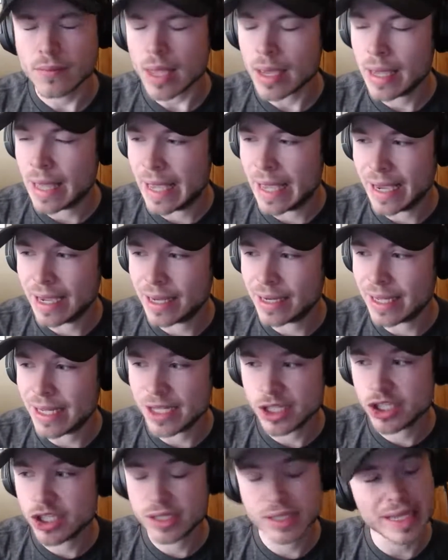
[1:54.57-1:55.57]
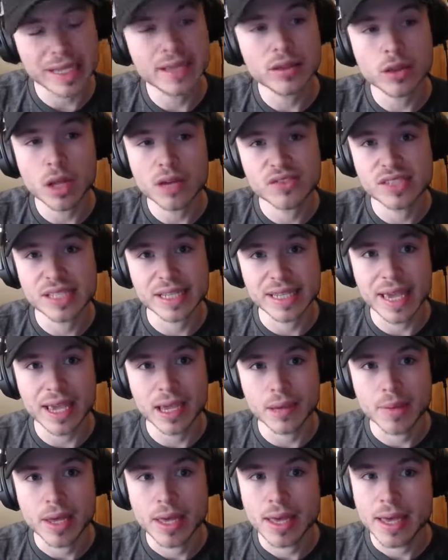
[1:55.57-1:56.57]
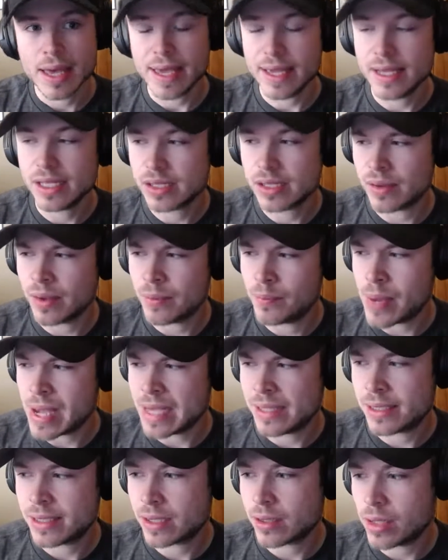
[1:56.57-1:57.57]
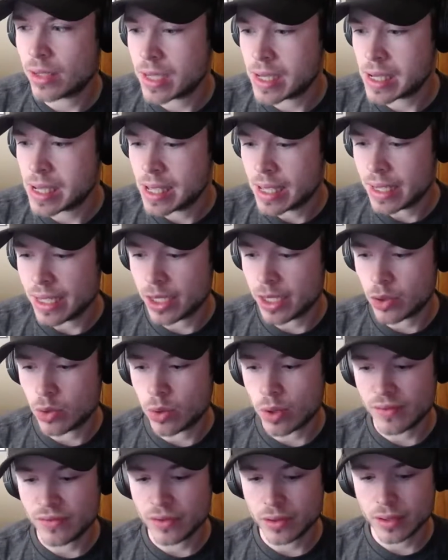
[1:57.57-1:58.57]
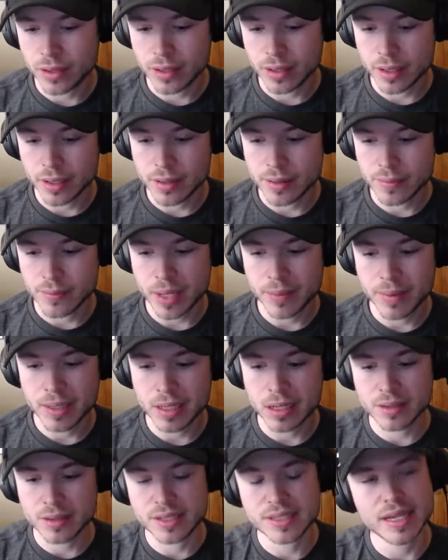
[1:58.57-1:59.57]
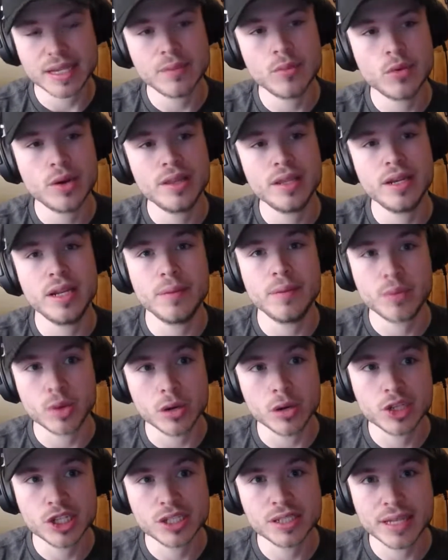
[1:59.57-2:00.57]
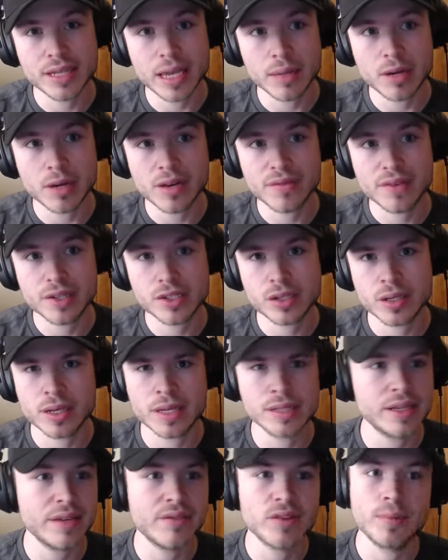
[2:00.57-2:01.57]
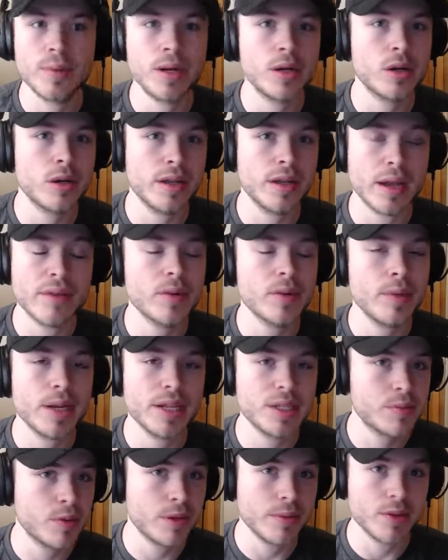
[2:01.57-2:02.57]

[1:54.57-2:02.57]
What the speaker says: And he loves the game. He's basically equivalent, maybe not in the same way that he approaches the game, obviously, because everybody's pretty